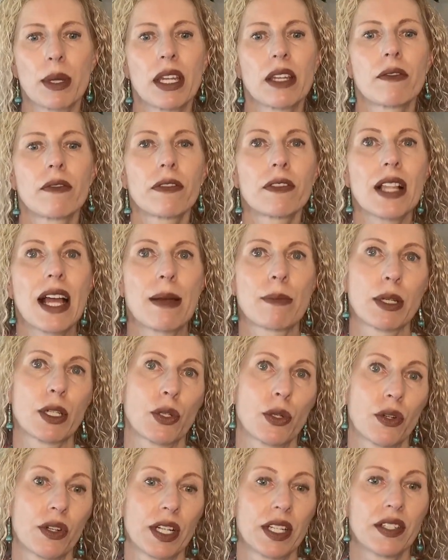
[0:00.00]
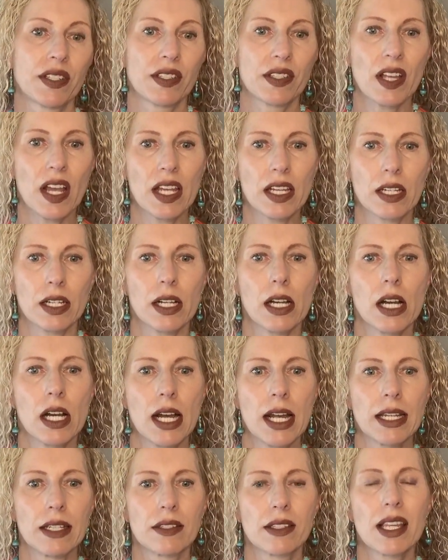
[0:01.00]
inflammatory
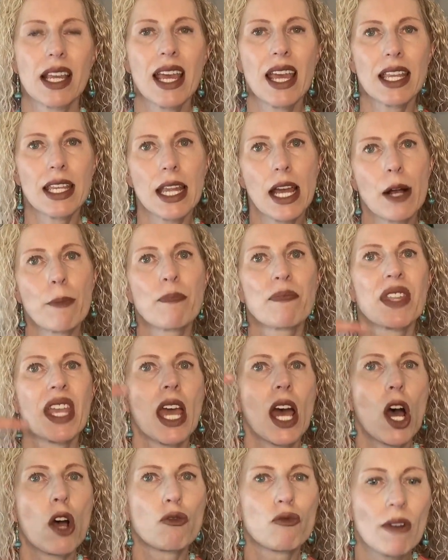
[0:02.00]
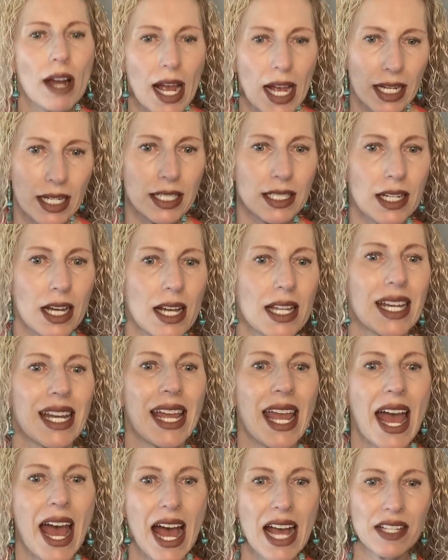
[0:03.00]
cytokines. Now, arachidonic
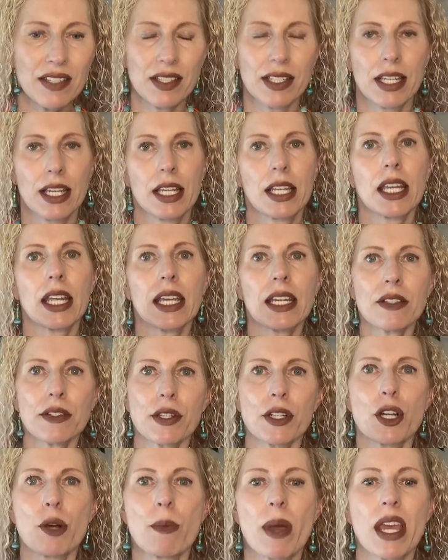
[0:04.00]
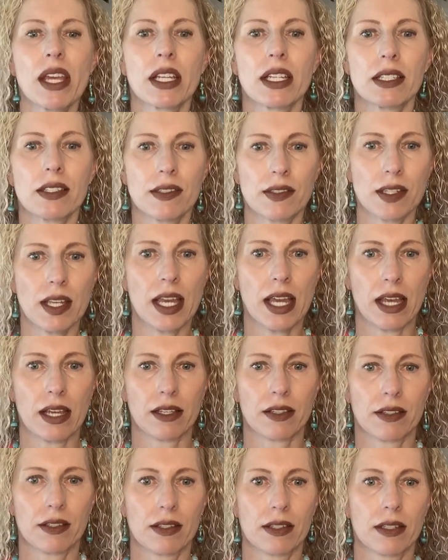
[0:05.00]
acid is an
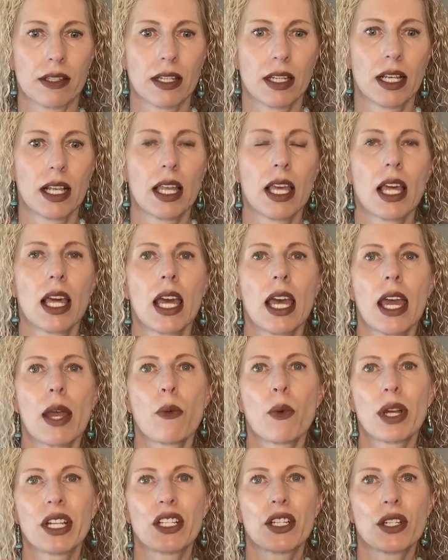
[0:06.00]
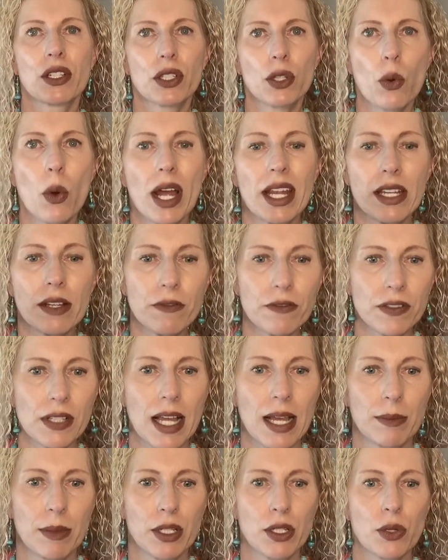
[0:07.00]
omega-6, which is quite
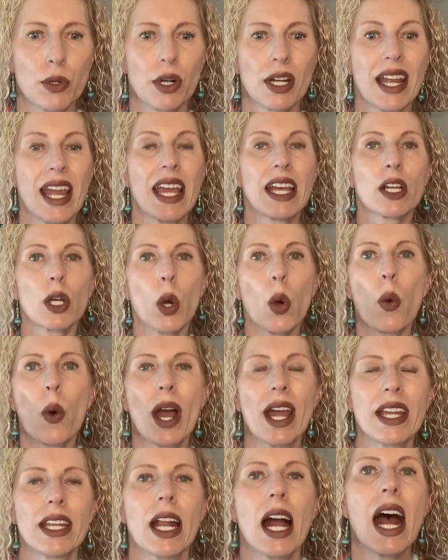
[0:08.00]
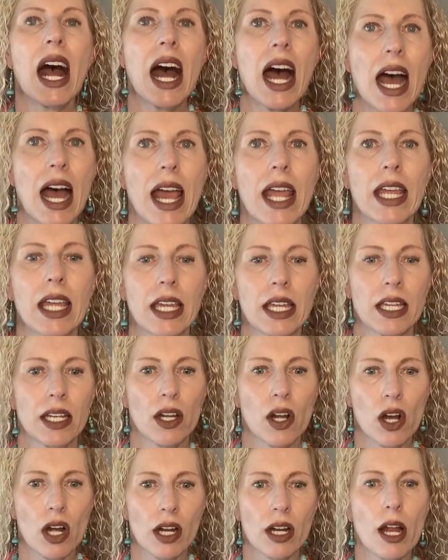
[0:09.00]
inflammatory and quite high in
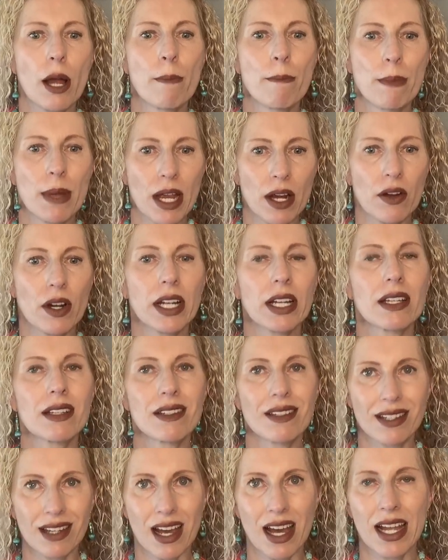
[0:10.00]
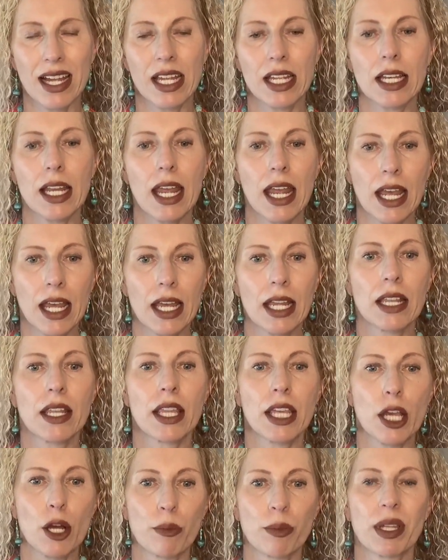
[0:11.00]
our American diet and
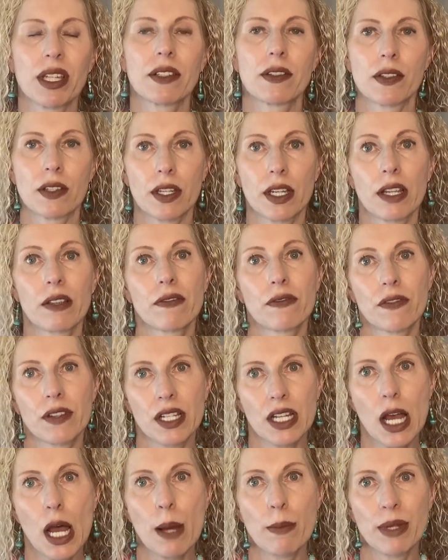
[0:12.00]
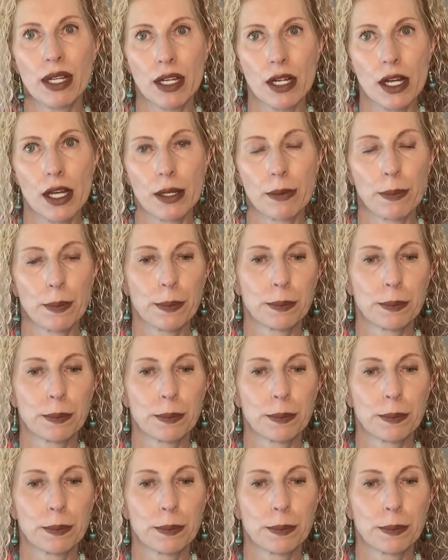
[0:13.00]
the obesity phenomenon.